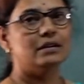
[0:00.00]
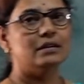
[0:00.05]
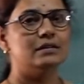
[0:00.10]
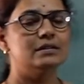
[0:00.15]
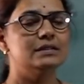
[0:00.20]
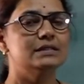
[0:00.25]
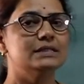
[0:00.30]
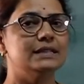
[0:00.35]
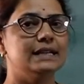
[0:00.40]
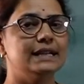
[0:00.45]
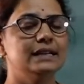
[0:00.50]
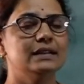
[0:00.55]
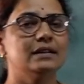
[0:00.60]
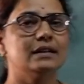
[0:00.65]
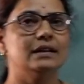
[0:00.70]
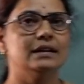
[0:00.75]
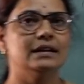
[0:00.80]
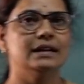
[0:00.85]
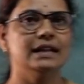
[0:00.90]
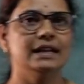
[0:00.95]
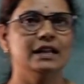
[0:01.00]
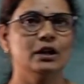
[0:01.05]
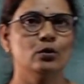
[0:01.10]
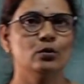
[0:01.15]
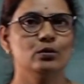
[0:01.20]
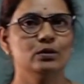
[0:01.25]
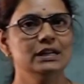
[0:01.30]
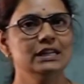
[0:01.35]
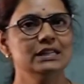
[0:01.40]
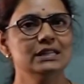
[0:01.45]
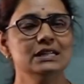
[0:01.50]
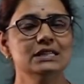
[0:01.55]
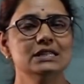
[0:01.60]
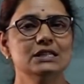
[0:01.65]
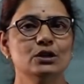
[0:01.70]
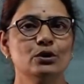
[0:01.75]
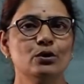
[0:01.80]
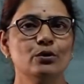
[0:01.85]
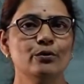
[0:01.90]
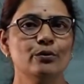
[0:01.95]
a set containing only the
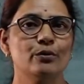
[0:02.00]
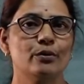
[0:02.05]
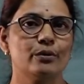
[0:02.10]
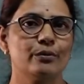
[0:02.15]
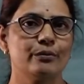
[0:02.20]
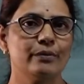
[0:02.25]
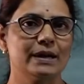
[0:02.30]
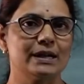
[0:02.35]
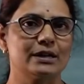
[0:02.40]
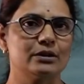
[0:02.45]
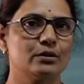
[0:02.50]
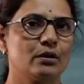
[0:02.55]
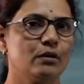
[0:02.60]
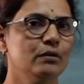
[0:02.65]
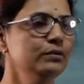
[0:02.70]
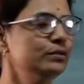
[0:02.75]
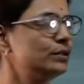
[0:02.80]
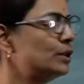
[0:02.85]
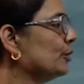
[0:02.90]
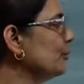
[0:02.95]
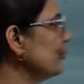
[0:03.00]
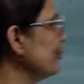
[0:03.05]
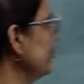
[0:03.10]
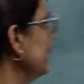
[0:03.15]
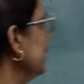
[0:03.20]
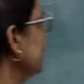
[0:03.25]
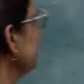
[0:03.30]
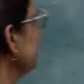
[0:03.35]
0 vector of V.